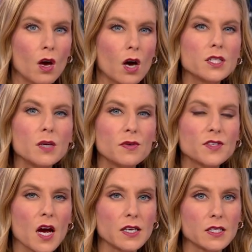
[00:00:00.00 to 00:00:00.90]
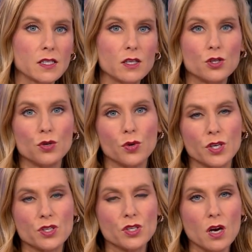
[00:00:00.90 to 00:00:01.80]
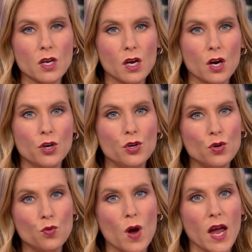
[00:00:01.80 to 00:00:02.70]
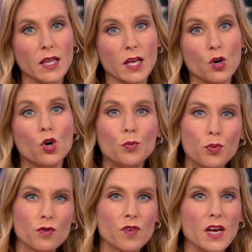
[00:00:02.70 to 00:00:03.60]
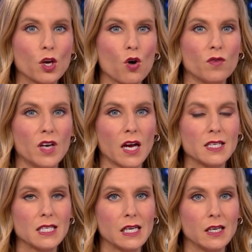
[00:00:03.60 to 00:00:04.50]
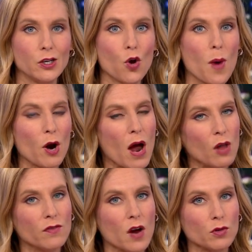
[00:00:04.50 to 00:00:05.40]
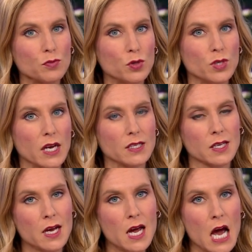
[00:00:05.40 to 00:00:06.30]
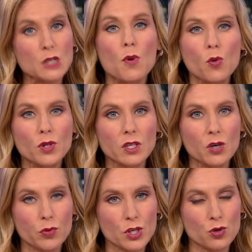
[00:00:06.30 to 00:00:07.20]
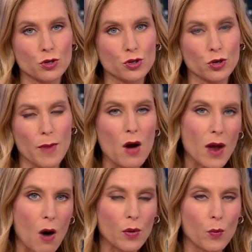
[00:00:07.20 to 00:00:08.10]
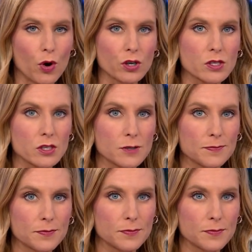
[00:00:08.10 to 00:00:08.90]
A team of scientists at Duke is studying a new way that could prevent COVID-19 no matter how the virus mutates. I spoke with the lead researcher about how it works.